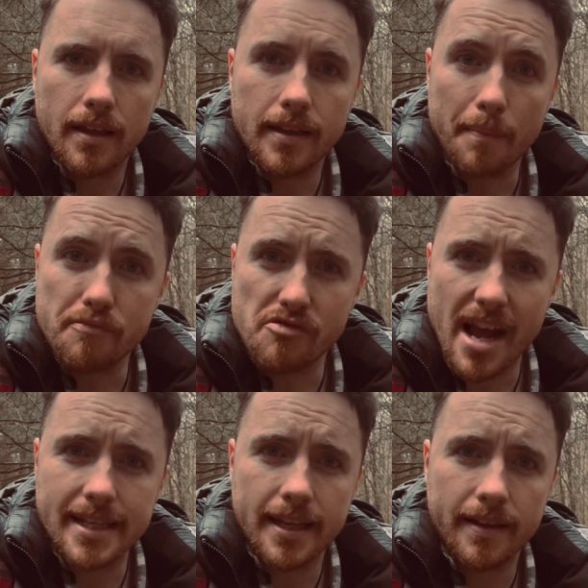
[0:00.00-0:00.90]
that
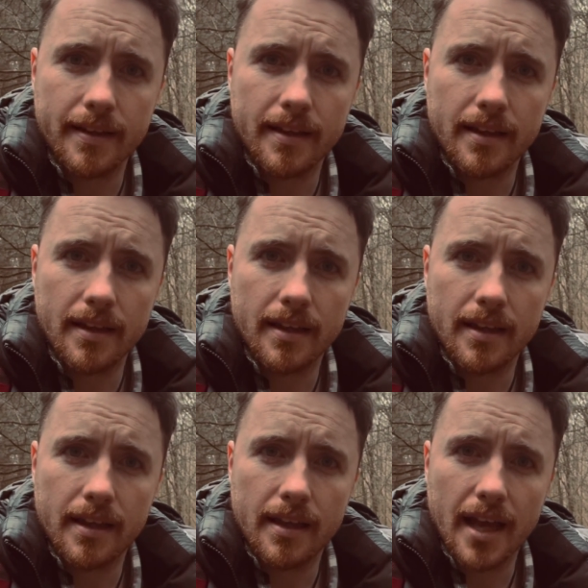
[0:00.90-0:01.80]
bred
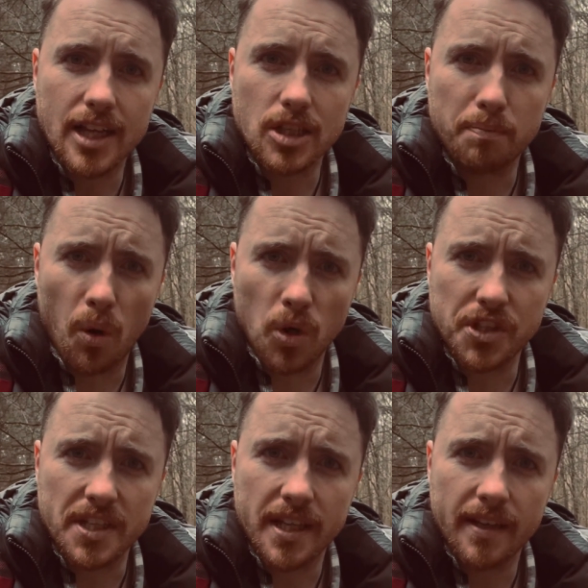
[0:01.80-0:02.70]
and
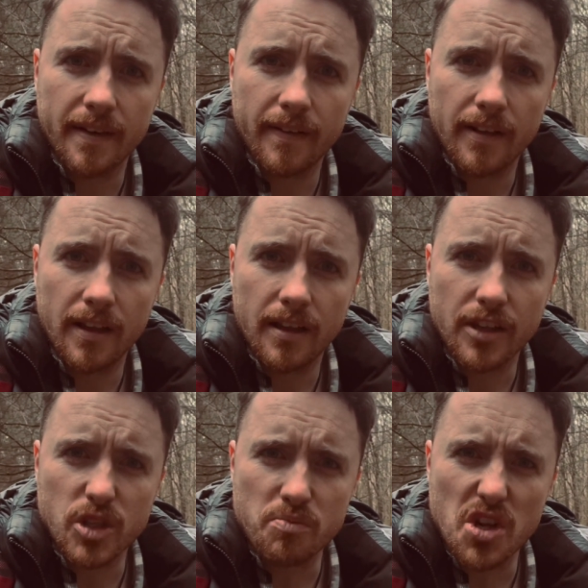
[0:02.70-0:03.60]
supported
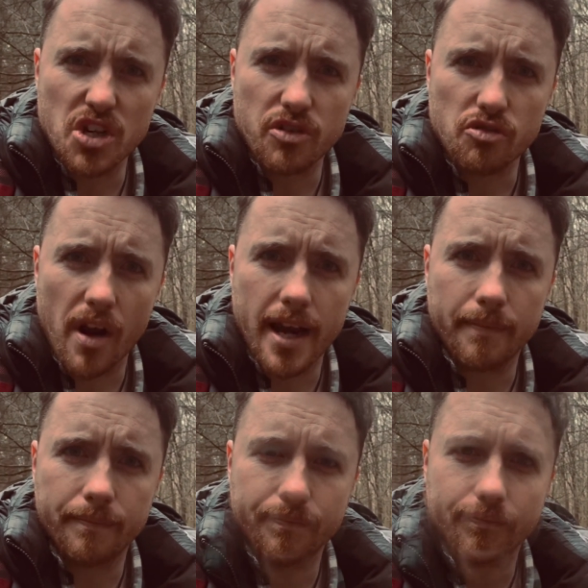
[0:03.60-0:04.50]
this murderous reign.
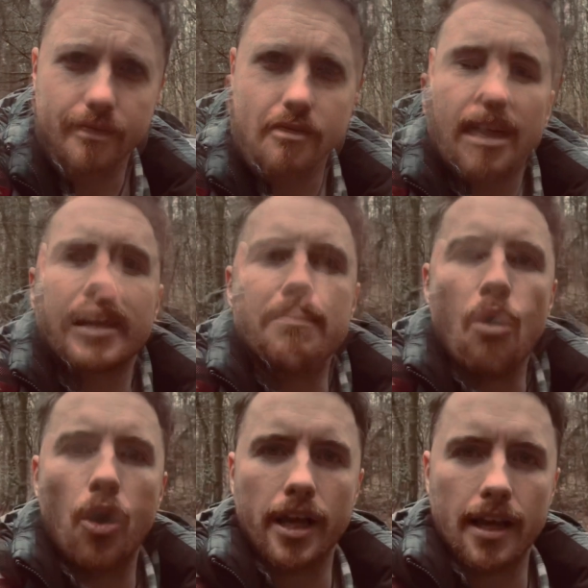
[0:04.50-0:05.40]
And throughout that
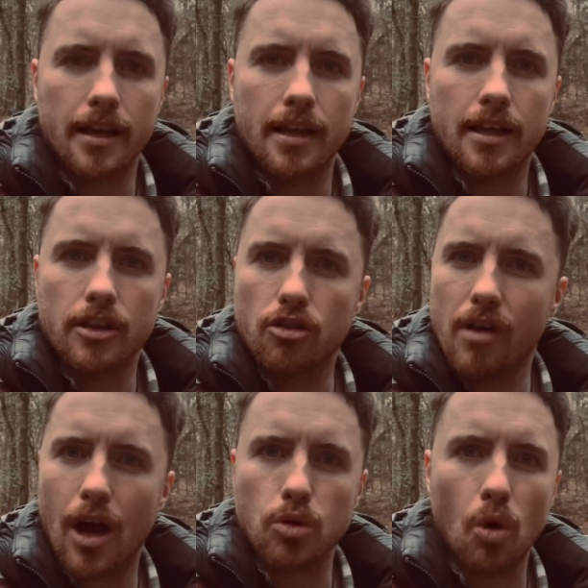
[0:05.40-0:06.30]
morning, the
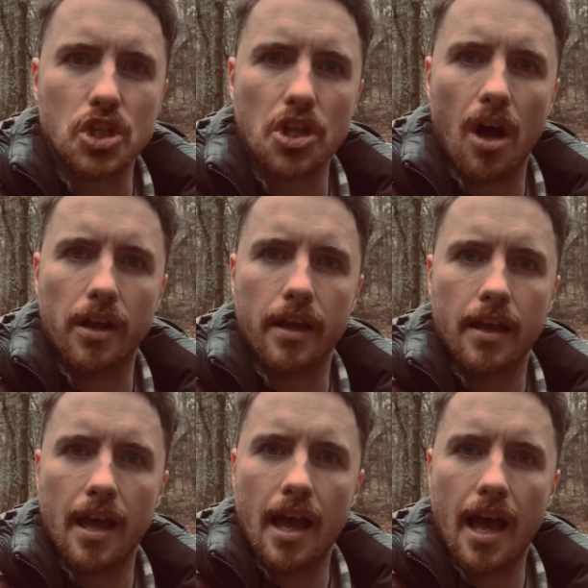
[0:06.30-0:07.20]
crowd watched on
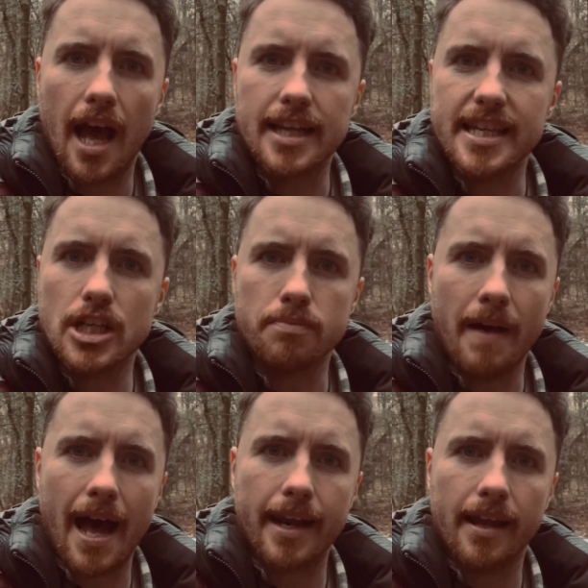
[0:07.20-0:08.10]
as each
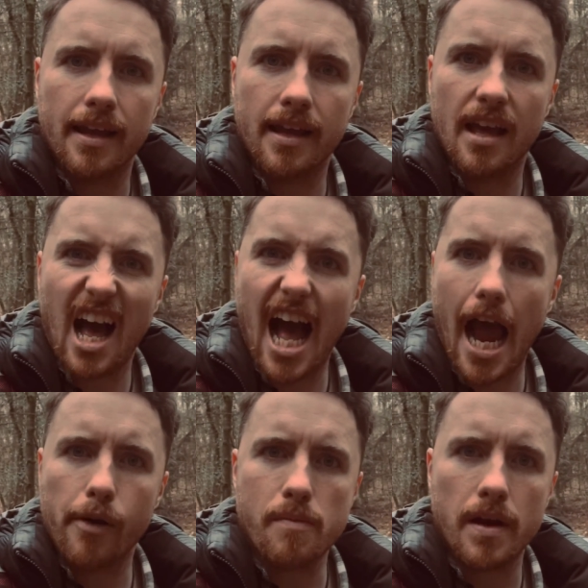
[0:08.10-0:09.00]
man,
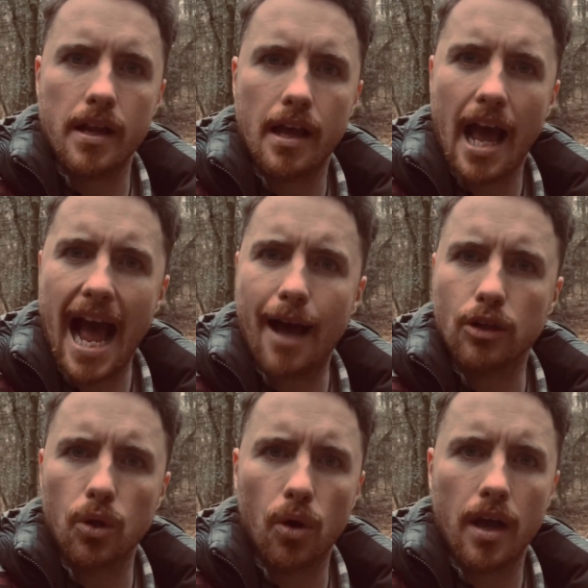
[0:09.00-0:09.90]
highwayman,
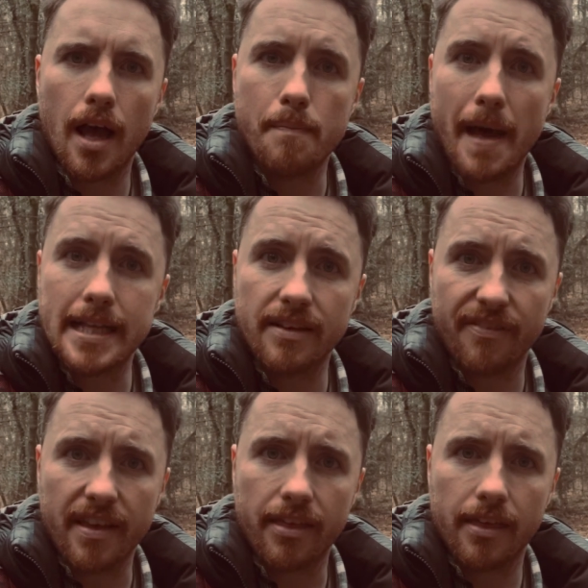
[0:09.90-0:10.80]
outlaw and petty
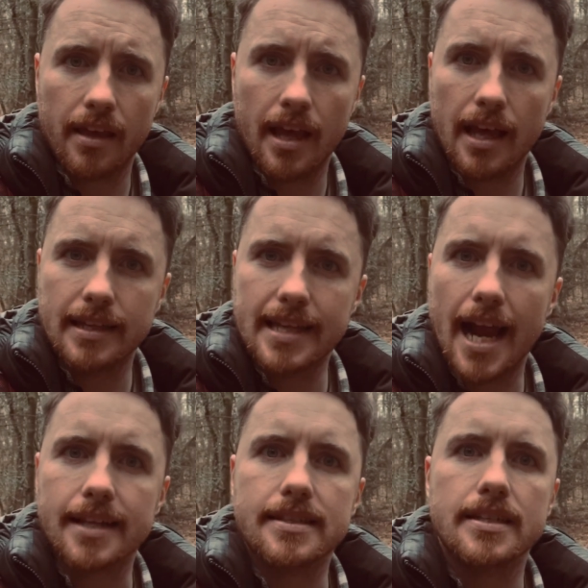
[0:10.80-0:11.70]
thief
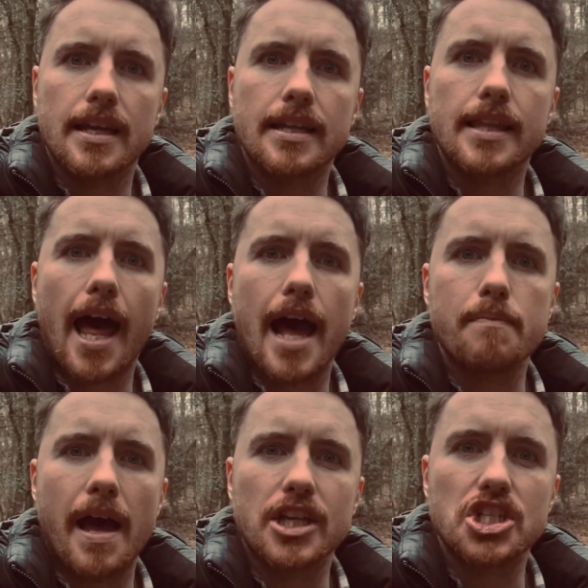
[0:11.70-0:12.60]
danced the
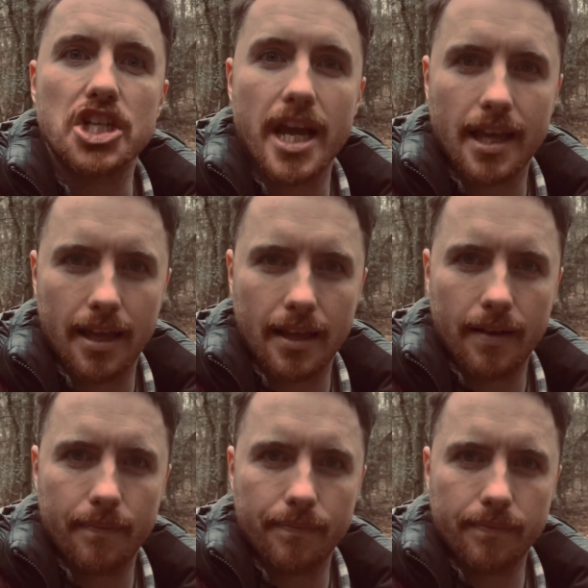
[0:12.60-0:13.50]
hangman's jig.
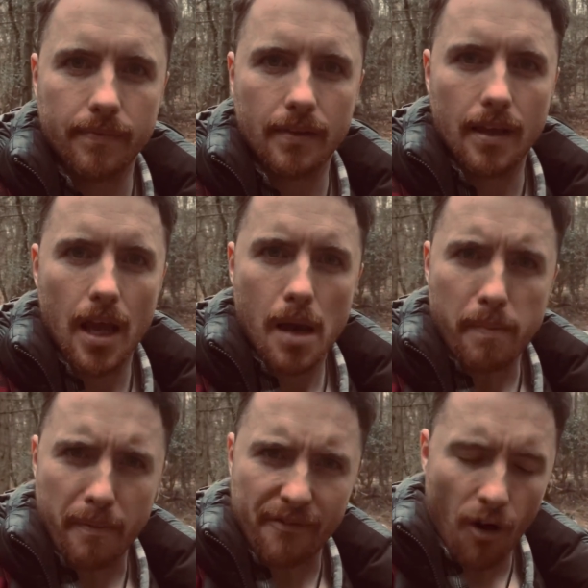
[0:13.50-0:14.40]

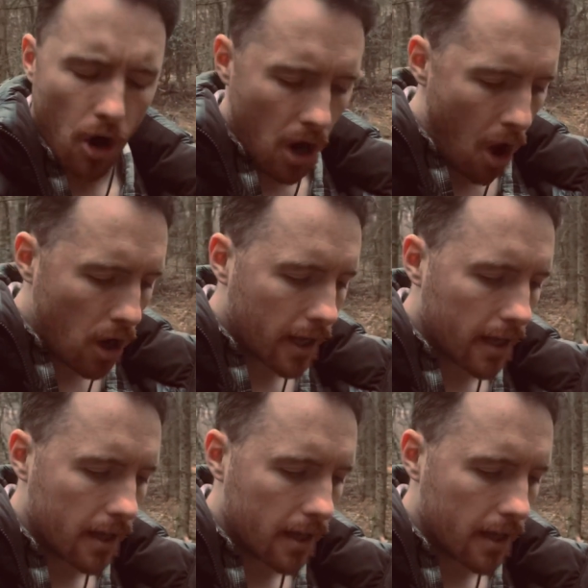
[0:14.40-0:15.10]
But before long,